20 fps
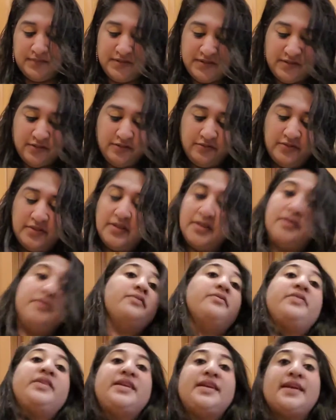So
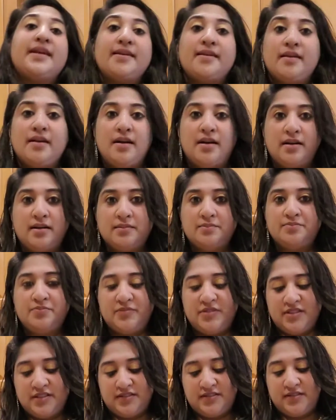we can
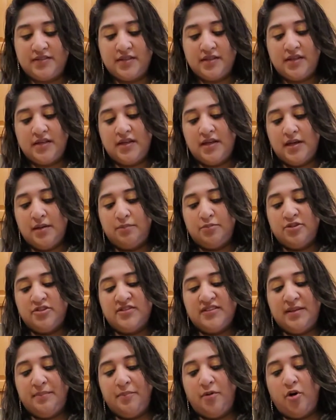just put
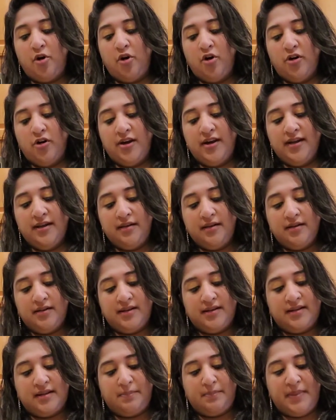some oil
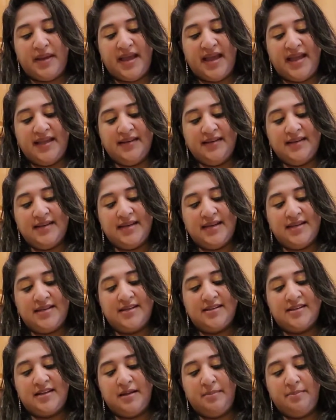in the pan, heat
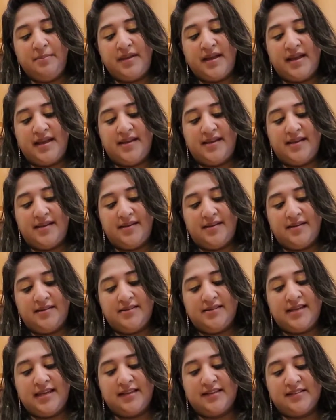it up, and
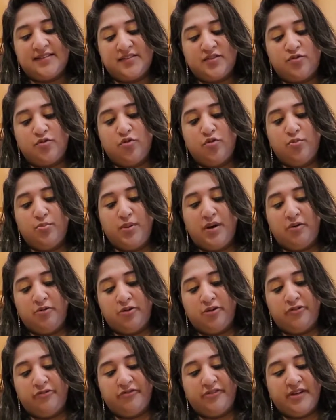take a scoop out
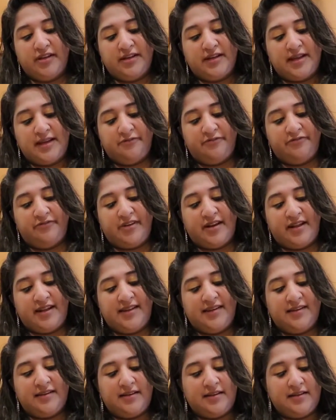of it and fry
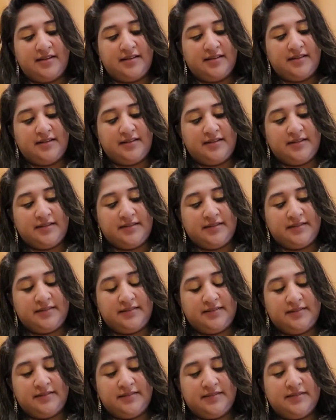it.
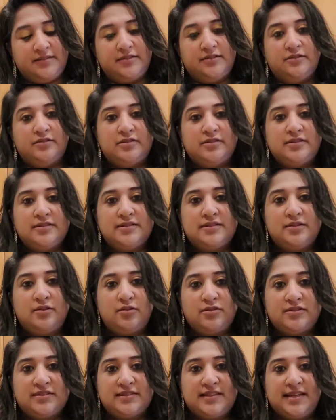So this
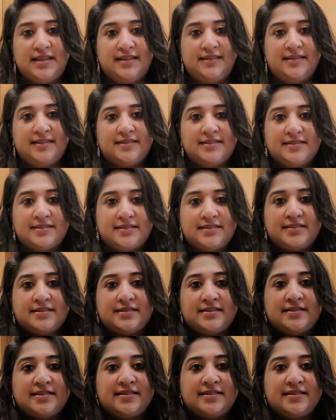looks like this.